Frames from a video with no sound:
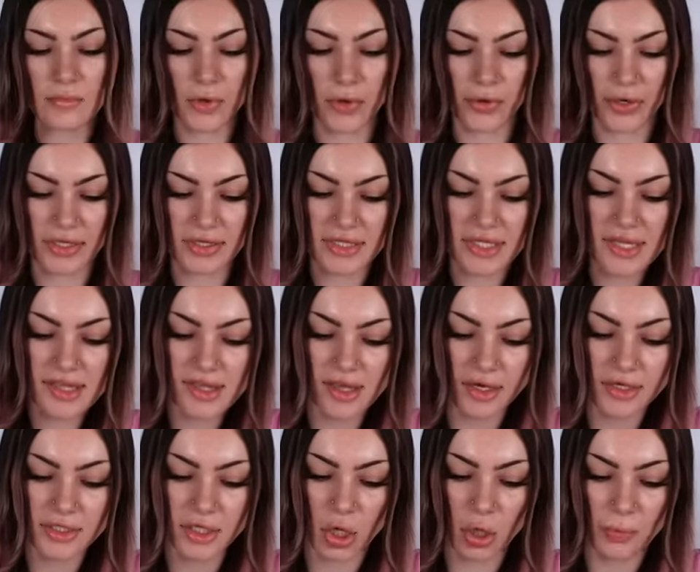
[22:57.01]
All right, these
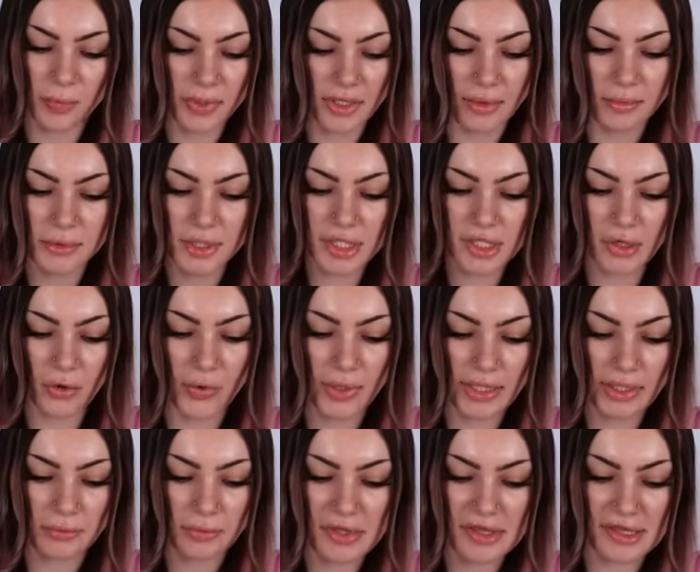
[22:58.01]
suck to open. I'm just
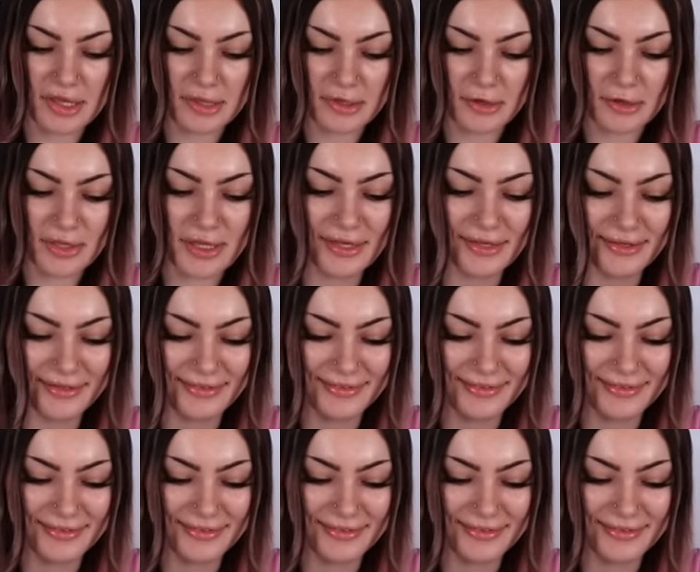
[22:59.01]
going in with scissors.